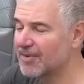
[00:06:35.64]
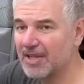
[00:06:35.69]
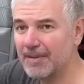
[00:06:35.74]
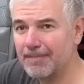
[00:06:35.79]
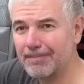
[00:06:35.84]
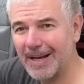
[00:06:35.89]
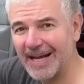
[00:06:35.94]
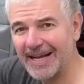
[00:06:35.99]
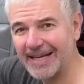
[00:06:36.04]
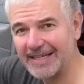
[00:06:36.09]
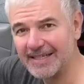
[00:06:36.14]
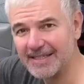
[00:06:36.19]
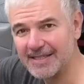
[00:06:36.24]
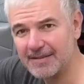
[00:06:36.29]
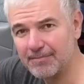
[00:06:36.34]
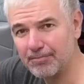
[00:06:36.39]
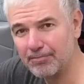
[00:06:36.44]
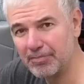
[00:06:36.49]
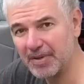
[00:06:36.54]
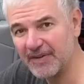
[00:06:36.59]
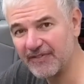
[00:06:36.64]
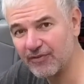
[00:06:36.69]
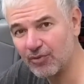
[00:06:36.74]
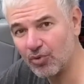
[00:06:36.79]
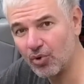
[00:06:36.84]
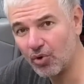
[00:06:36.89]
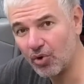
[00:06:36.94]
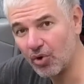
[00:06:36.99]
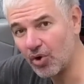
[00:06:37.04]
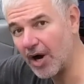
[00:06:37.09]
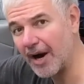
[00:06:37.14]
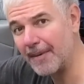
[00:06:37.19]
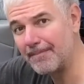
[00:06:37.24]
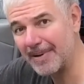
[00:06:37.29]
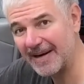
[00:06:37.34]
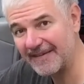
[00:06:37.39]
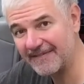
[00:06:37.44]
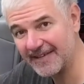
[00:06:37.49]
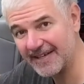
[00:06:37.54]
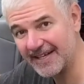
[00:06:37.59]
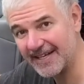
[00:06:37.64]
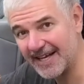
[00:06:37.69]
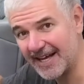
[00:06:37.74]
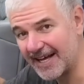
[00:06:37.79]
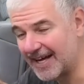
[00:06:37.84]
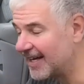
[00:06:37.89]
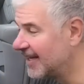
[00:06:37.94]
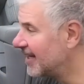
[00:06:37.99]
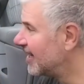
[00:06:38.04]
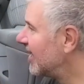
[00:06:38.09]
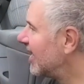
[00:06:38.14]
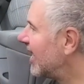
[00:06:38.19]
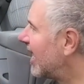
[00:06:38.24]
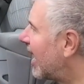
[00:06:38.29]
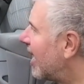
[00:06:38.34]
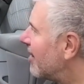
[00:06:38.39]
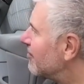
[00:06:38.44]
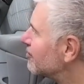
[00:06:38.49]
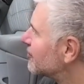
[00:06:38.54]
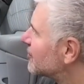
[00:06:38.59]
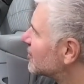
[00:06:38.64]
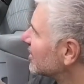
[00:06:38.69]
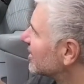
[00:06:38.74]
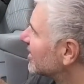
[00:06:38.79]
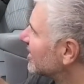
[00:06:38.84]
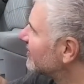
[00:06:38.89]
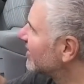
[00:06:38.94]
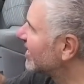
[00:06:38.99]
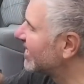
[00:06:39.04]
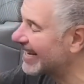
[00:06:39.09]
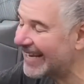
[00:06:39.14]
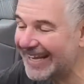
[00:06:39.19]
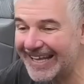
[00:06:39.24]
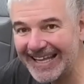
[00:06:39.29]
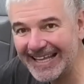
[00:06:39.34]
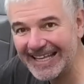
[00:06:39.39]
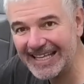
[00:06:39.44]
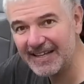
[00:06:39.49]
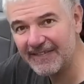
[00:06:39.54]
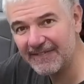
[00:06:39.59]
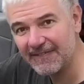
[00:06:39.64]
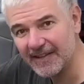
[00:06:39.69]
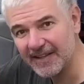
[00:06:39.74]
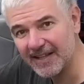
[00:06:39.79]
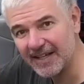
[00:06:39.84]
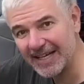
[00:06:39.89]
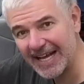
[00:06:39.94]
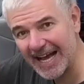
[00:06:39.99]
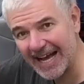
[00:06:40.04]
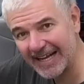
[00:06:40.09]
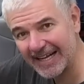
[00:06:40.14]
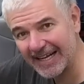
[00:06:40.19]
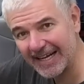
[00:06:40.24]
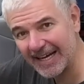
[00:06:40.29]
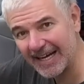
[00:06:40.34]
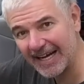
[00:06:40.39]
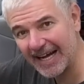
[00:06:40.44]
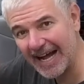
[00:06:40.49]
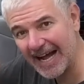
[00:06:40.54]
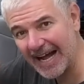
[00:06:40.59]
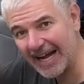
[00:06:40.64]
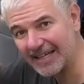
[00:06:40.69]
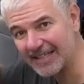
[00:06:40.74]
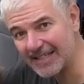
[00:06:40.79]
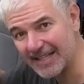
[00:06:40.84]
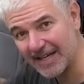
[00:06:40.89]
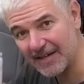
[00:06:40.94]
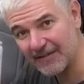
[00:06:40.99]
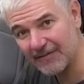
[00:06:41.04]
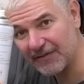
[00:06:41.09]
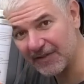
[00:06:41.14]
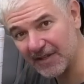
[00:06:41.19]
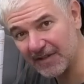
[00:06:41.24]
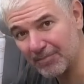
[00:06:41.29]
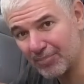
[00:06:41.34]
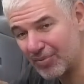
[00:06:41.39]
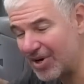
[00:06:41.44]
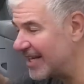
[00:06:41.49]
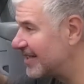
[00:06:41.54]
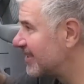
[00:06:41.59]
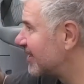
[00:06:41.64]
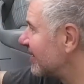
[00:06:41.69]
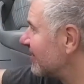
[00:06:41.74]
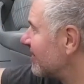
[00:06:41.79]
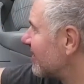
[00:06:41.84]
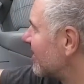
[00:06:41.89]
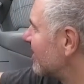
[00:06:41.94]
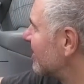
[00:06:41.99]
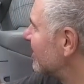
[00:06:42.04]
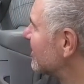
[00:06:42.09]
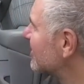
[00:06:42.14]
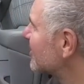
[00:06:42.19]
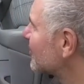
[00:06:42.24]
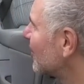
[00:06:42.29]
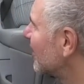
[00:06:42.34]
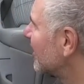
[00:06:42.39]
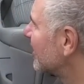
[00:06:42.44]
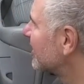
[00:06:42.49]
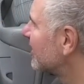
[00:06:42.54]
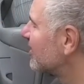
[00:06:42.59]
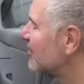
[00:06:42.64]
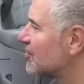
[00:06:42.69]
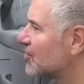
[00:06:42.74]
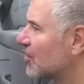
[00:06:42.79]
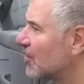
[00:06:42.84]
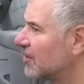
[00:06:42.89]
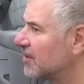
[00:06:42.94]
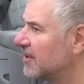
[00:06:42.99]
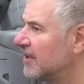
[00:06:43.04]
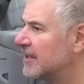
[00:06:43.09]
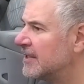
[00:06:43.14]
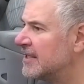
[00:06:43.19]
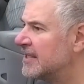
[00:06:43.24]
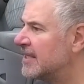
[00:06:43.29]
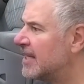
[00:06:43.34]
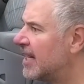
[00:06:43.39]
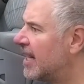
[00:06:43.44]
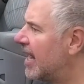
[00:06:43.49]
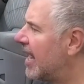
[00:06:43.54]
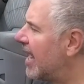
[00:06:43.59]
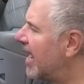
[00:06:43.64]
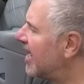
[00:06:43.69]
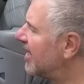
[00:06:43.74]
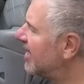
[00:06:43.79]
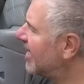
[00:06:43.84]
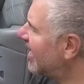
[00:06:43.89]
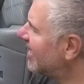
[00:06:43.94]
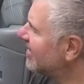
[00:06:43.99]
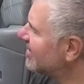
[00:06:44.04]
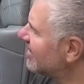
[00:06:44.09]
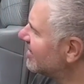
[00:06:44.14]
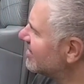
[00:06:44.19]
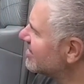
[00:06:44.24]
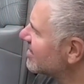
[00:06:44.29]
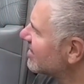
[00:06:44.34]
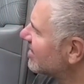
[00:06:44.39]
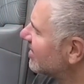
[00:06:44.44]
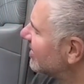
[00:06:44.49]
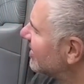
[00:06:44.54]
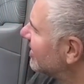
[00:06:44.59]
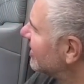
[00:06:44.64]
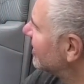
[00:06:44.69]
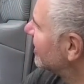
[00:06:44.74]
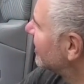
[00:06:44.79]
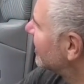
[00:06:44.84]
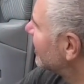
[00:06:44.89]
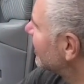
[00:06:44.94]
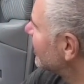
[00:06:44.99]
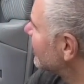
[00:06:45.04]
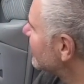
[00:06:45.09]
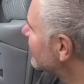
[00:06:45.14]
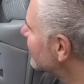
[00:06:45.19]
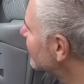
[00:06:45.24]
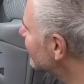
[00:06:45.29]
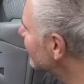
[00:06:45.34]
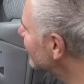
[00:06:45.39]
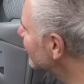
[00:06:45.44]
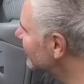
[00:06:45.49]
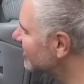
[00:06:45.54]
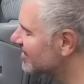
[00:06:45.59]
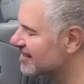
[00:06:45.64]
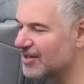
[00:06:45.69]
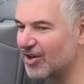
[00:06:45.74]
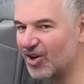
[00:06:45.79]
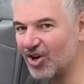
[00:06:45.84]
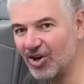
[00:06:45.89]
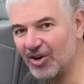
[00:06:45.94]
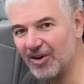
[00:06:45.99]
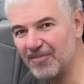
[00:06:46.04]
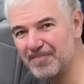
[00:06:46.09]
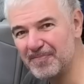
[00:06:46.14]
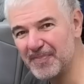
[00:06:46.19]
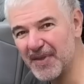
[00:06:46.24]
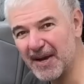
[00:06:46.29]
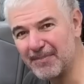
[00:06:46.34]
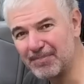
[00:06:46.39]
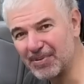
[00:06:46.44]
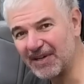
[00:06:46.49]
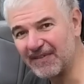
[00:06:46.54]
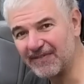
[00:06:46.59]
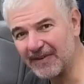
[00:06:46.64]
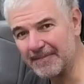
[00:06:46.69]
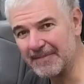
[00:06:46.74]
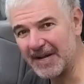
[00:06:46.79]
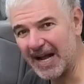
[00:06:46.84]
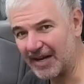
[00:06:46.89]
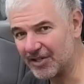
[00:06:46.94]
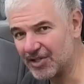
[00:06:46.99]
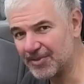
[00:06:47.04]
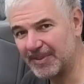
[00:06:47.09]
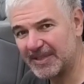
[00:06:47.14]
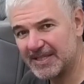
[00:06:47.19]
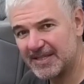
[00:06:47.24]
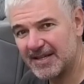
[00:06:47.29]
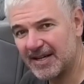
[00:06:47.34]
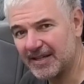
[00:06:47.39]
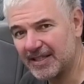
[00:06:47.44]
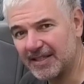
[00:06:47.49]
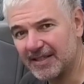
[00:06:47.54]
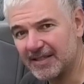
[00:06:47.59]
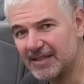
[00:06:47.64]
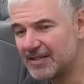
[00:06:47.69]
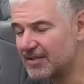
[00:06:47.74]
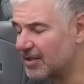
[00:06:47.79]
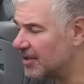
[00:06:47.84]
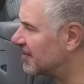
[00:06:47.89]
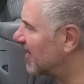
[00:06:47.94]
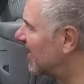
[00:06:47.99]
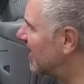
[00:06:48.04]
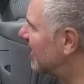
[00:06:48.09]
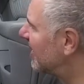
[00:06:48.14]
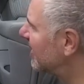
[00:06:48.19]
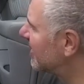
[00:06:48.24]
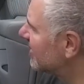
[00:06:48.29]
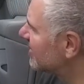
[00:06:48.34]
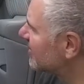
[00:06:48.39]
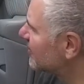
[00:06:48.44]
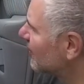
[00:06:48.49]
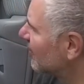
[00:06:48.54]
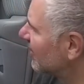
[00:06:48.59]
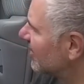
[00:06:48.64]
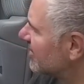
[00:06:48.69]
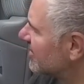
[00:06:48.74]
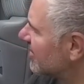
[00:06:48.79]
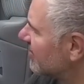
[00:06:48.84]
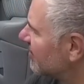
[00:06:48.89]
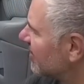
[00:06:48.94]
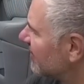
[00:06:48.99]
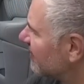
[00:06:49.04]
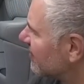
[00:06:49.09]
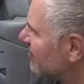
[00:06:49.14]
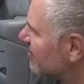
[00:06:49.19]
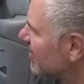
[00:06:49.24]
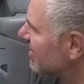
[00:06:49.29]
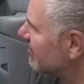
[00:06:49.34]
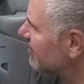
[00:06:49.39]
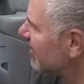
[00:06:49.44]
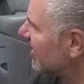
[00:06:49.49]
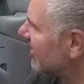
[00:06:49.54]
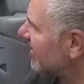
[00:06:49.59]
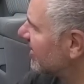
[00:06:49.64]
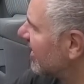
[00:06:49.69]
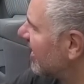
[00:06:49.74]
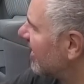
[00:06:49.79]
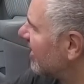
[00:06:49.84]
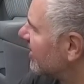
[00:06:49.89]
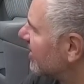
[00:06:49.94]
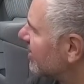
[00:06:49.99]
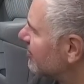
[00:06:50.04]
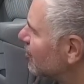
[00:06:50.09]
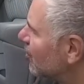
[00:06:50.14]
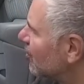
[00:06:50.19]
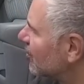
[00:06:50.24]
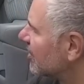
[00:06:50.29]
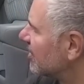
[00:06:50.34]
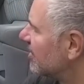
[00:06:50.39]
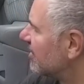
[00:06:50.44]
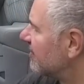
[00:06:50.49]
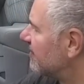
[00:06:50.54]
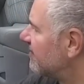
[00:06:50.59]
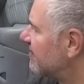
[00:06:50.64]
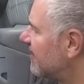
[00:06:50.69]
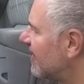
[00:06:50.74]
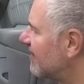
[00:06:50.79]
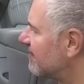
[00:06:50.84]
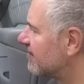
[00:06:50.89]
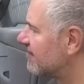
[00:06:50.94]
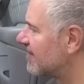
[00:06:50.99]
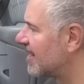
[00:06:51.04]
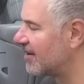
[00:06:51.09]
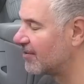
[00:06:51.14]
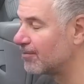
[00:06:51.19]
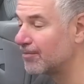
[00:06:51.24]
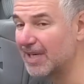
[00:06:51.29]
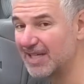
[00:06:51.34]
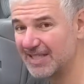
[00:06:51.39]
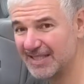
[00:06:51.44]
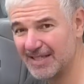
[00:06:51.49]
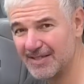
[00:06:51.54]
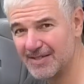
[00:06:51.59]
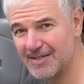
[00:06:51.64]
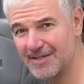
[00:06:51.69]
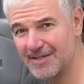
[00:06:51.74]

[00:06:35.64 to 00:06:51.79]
the paint before, above here, to give it a key for the lacquer and then for the branding fillers when it goes on. And lastly, this is not a perfect match, but there's nothing I can do about that. That's what they sent me from eBay, and I'm not gonna faff around buying loads of